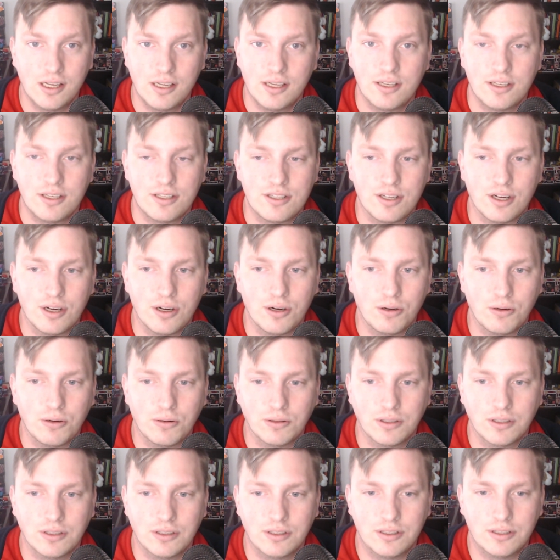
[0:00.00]
So
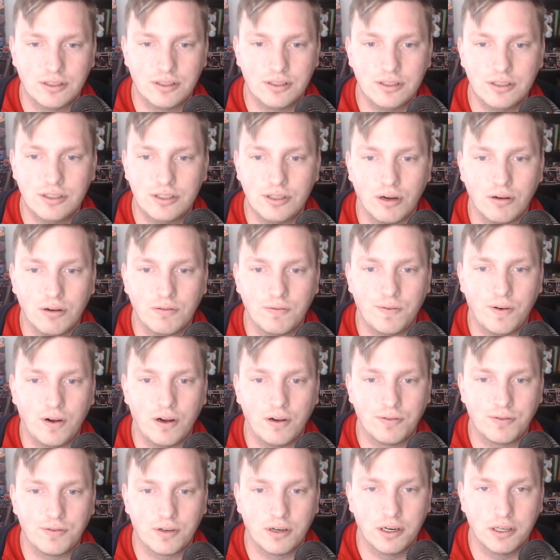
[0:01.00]
don't fall
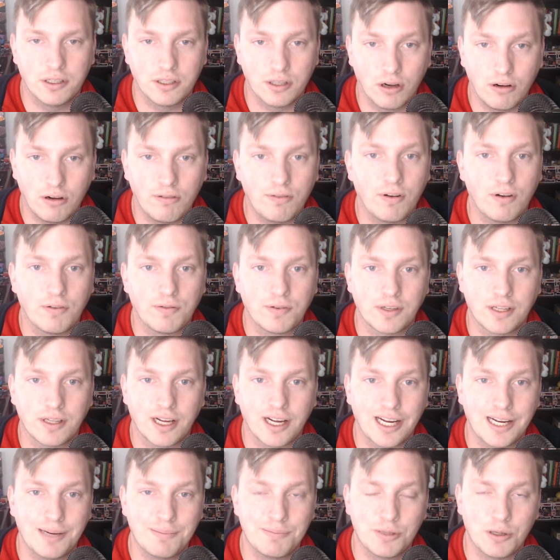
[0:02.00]
for it. Don't fall for the
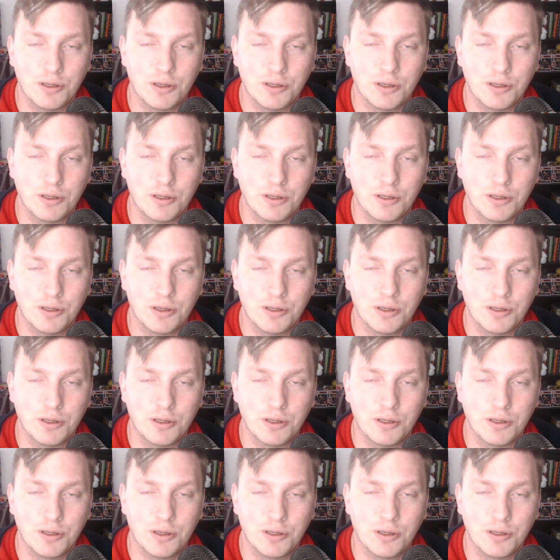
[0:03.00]
hype.